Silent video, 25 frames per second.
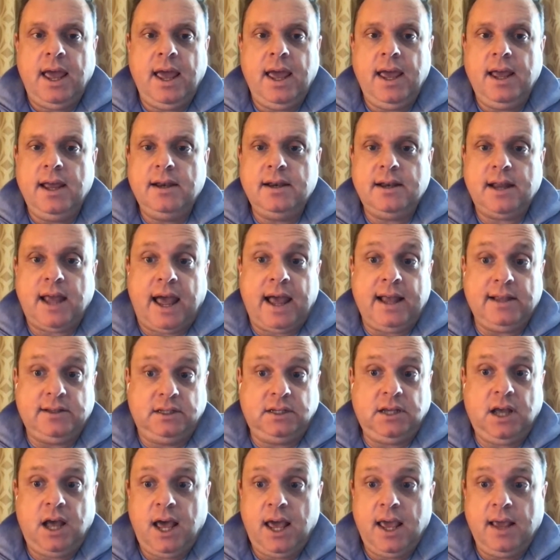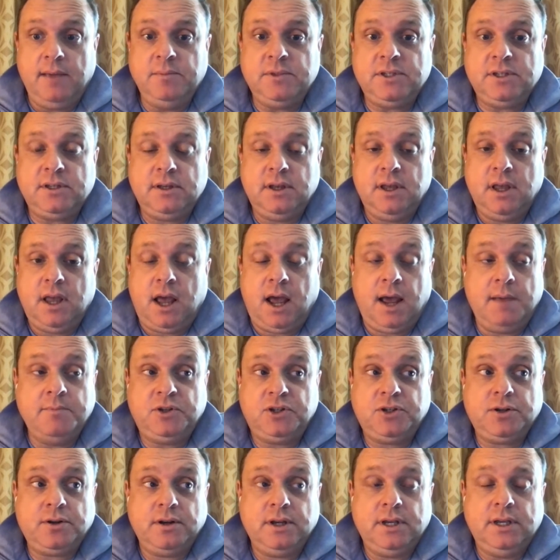And at times, I'm
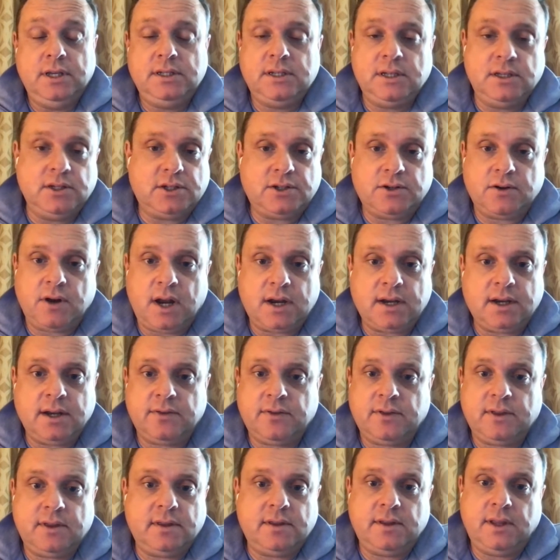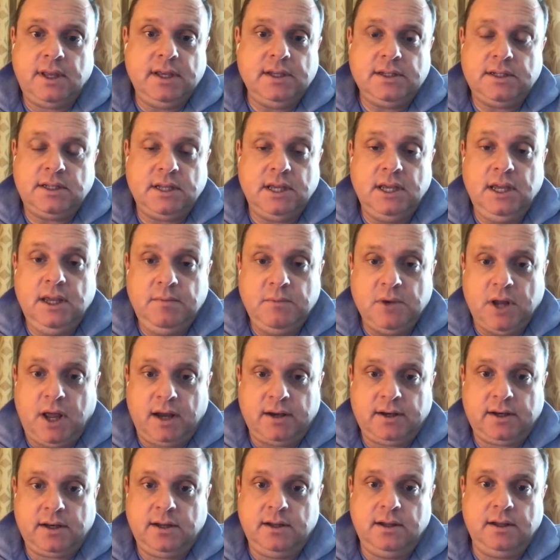sure he's instructed his team
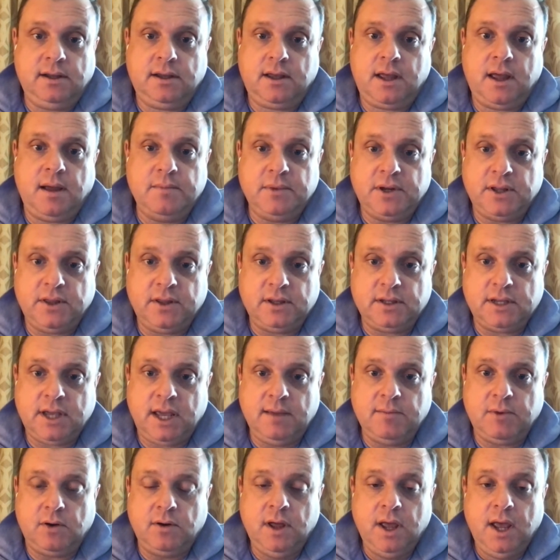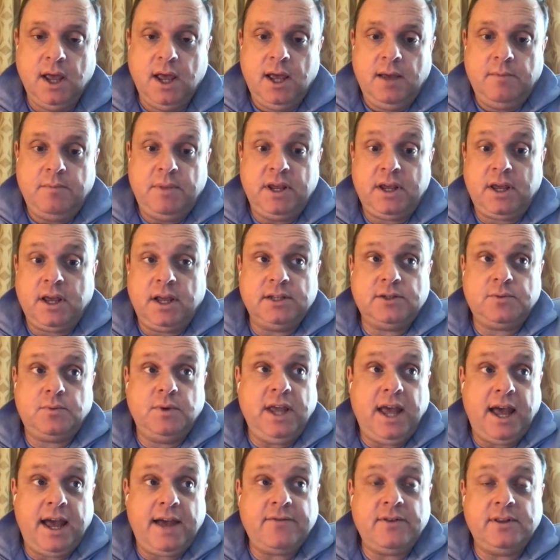not to come to the table because
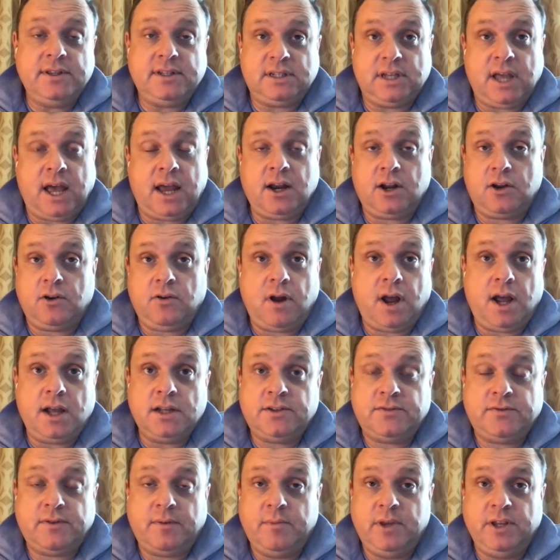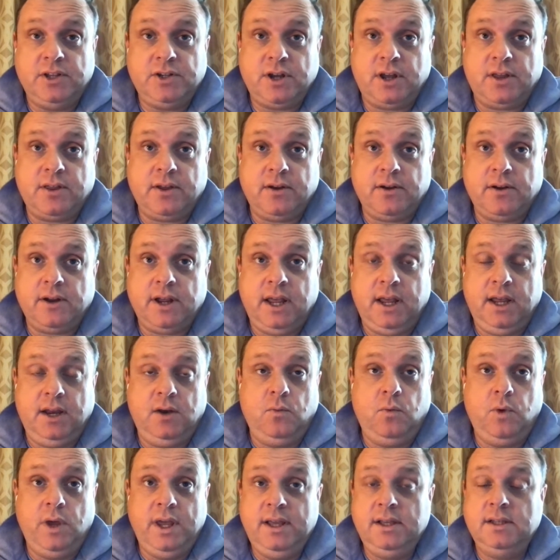we haven't sat across from each other
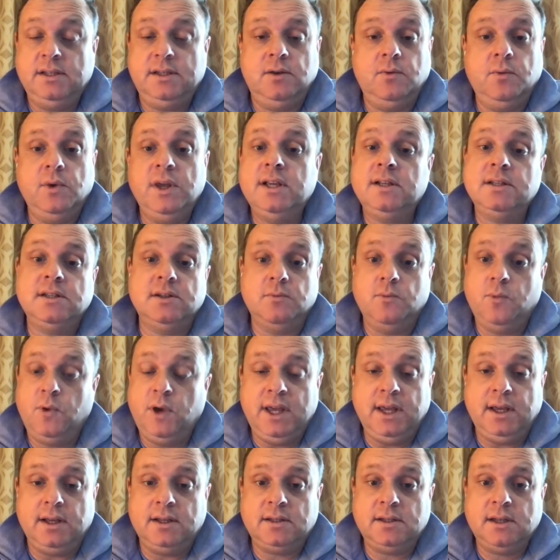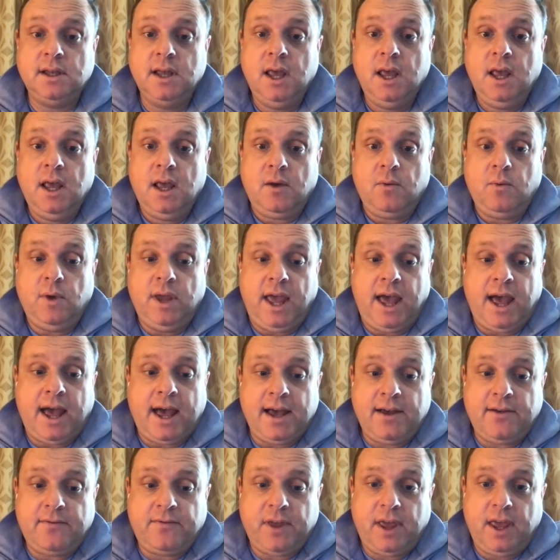in weeks and weeks and weeks. We
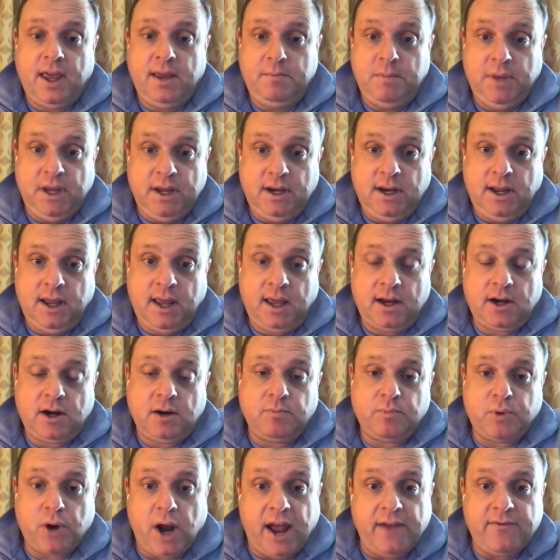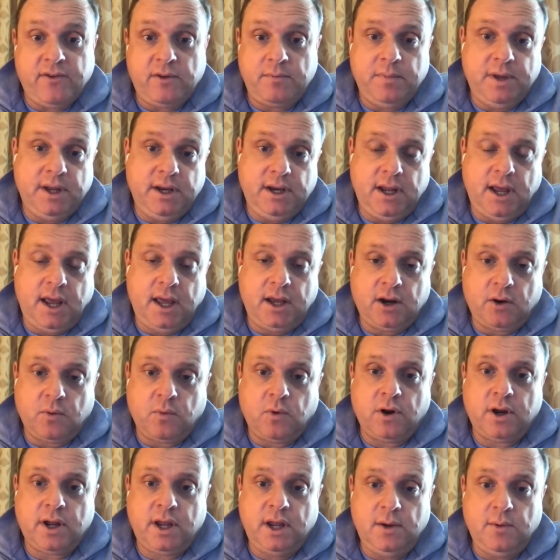have a mediator, a private mediator
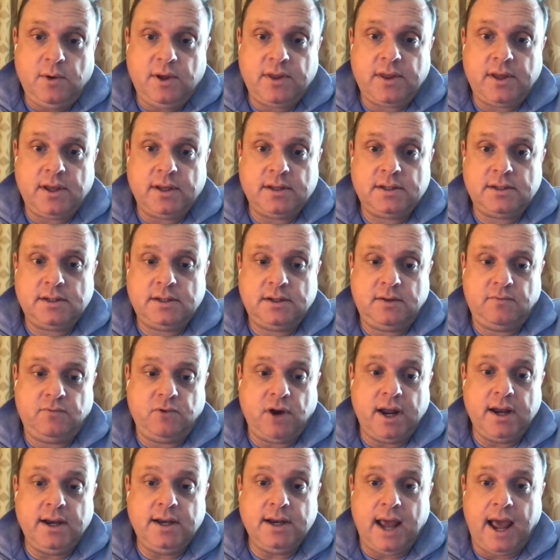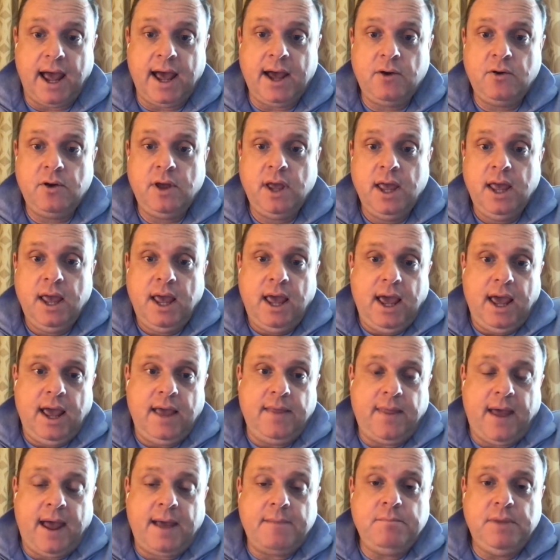working with us right now,
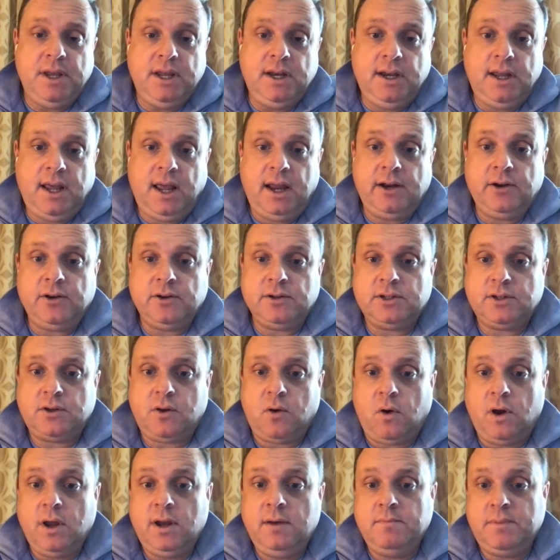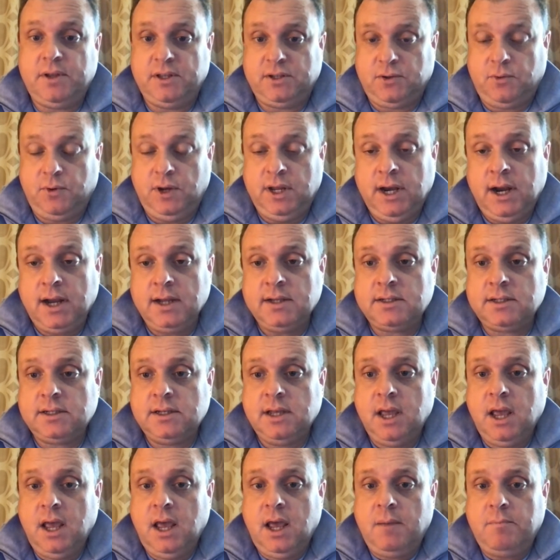and that mediator is going between us.